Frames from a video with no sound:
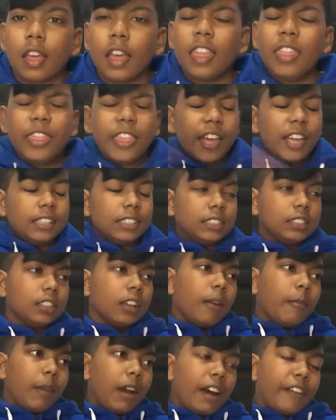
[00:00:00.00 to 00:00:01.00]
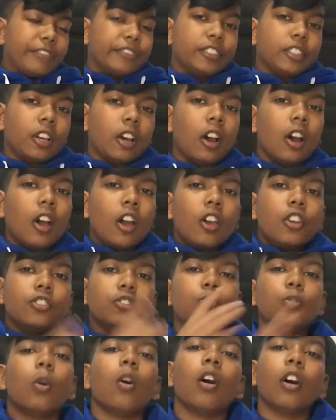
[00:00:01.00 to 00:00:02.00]
And then some after,
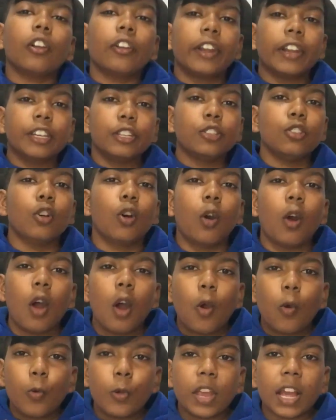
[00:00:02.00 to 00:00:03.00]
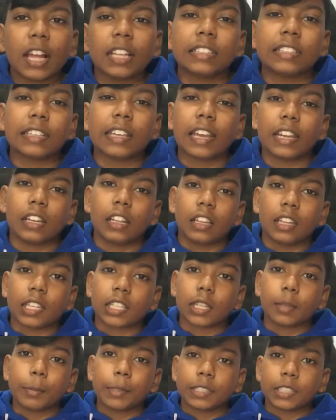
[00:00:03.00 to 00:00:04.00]
you already know, we had to get a
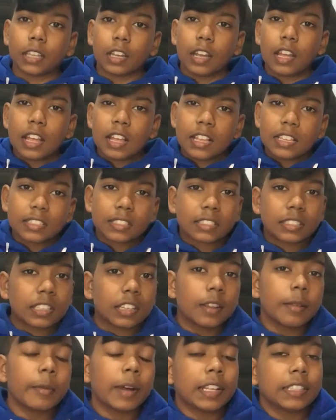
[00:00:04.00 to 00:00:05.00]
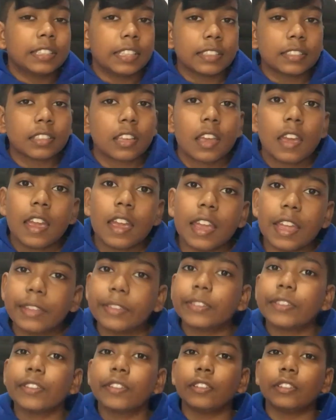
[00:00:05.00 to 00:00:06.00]
little bit of cinematics
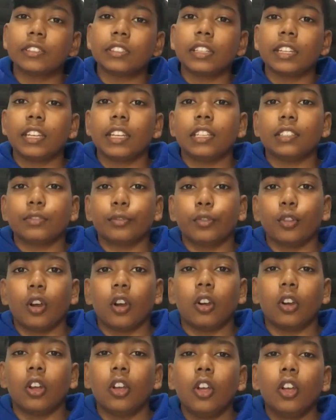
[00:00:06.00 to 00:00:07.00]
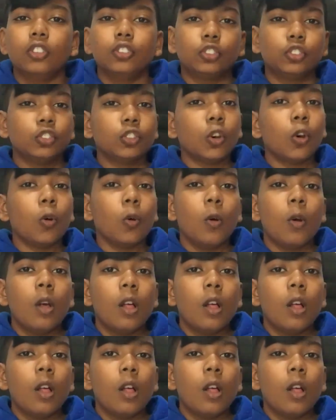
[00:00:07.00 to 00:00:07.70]
into the today's vlog. So,